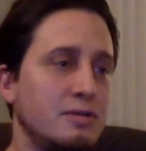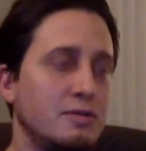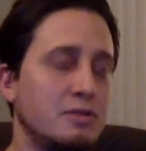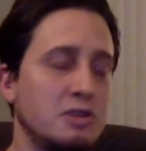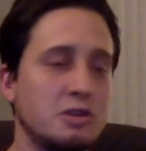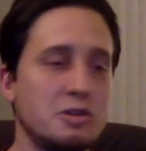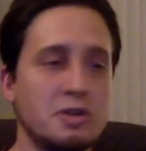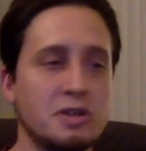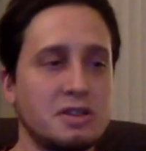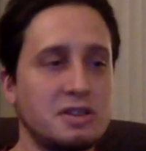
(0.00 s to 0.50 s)

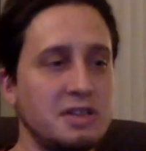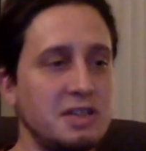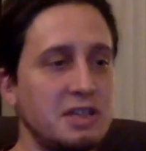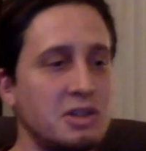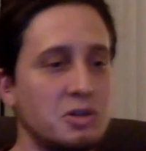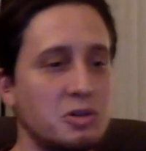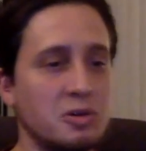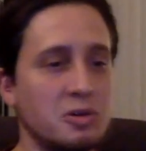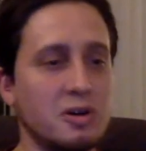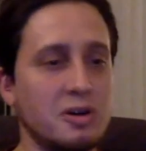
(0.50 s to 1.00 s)
for a
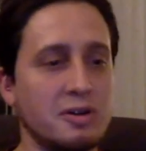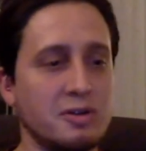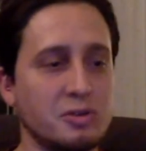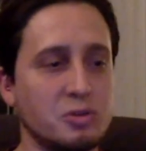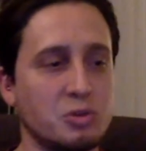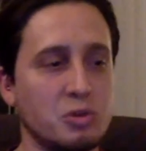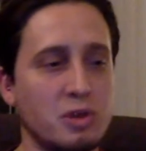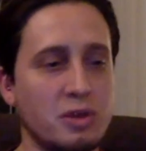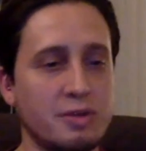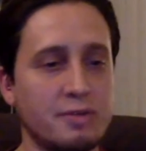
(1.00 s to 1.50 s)
USD tour. It
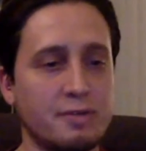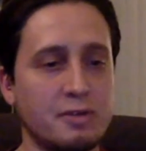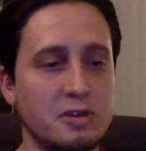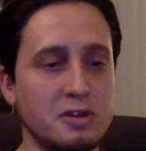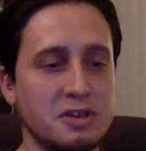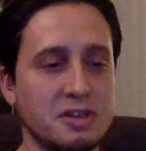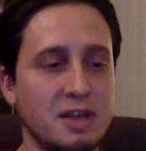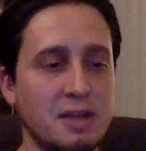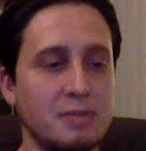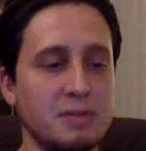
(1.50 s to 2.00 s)
was one of the
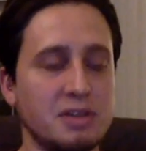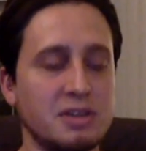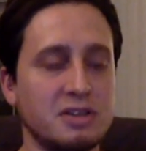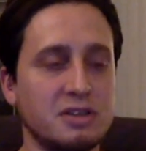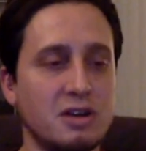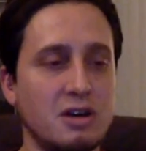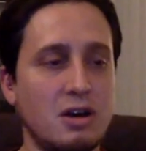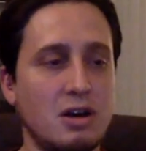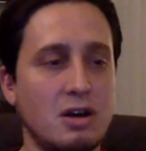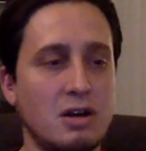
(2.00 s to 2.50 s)
first times I
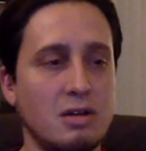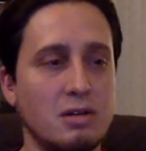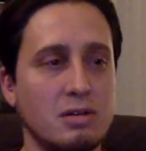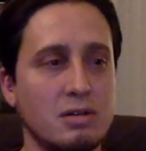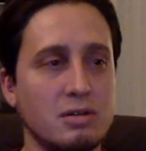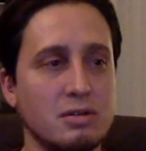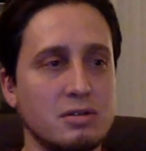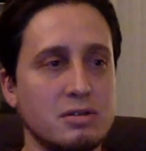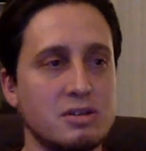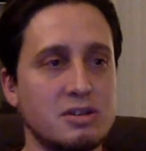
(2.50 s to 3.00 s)
saw
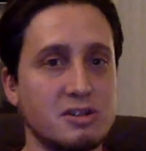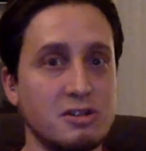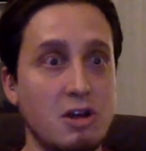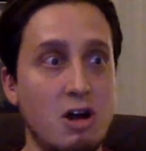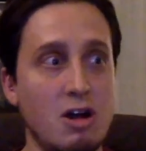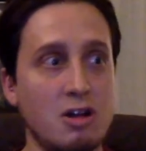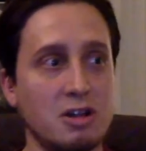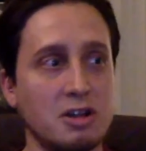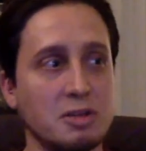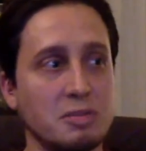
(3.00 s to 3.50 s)

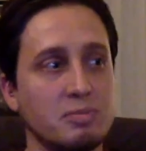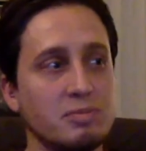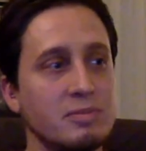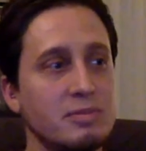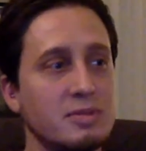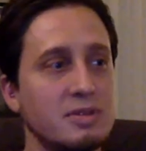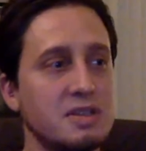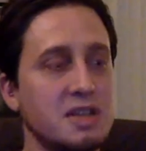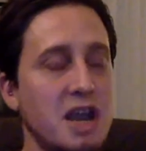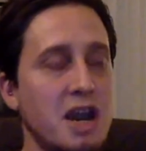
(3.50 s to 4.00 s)
slalom
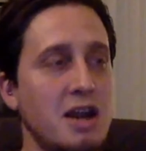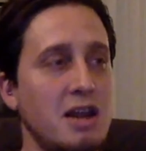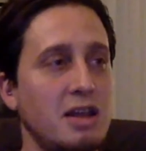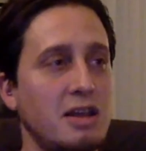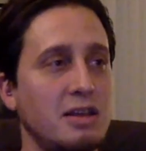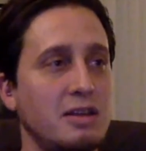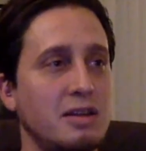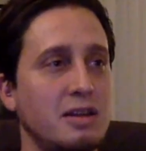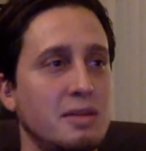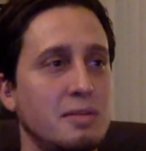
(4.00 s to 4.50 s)

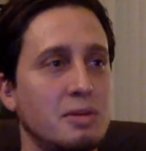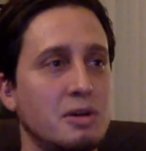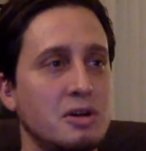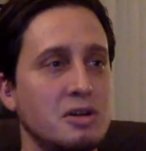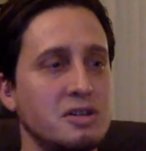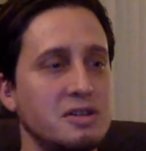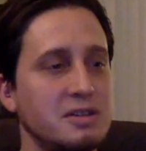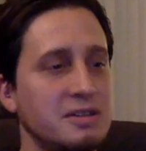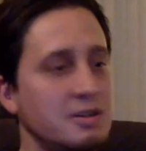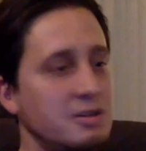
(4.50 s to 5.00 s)
skating in
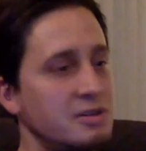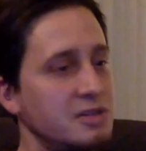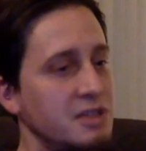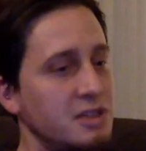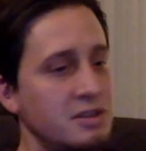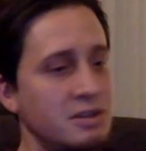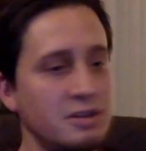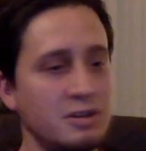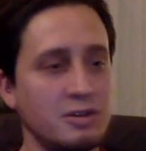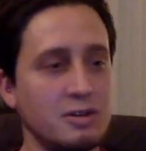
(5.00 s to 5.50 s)
person. And I was
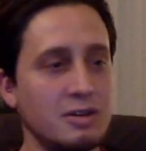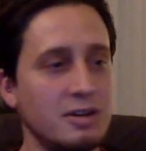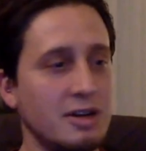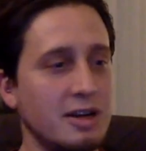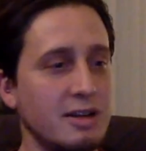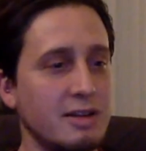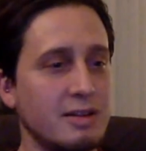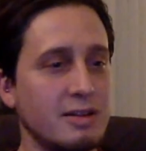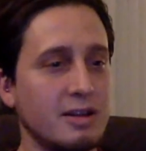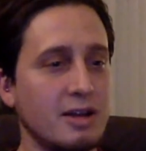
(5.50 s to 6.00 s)
like, dude,
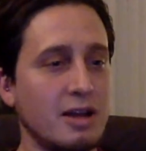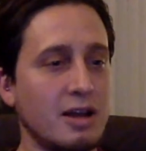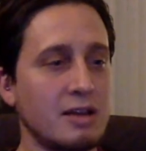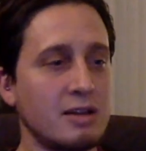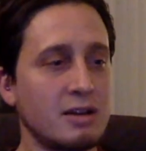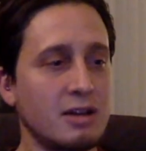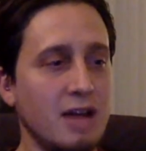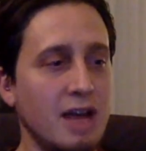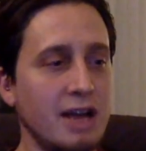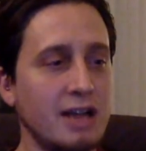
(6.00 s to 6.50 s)
I, I
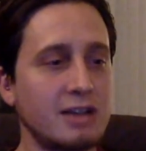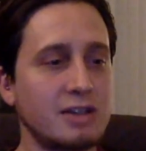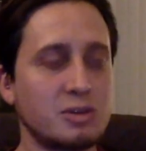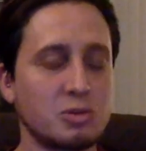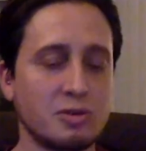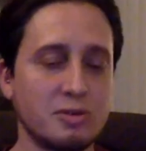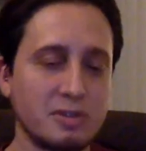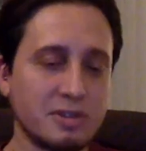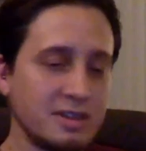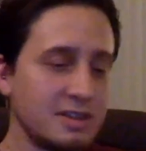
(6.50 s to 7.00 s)
thought I could
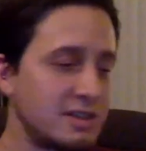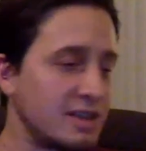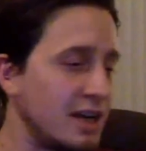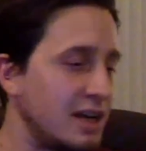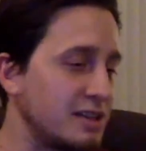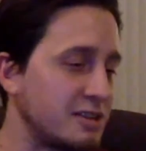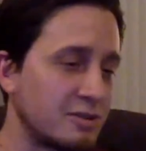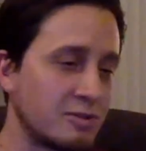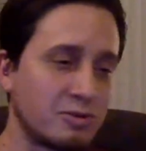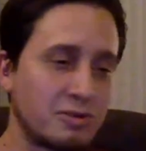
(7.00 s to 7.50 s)
slalom. These
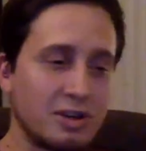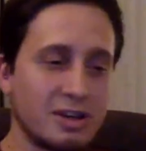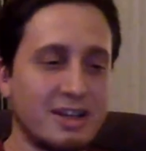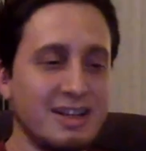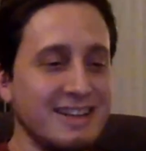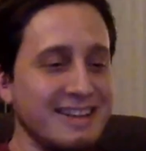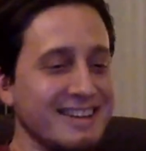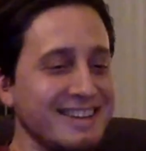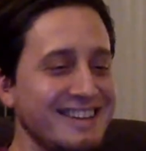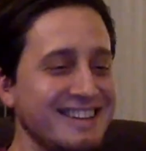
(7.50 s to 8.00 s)
guys are
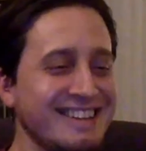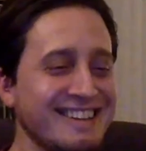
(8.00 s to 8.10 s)
fucking,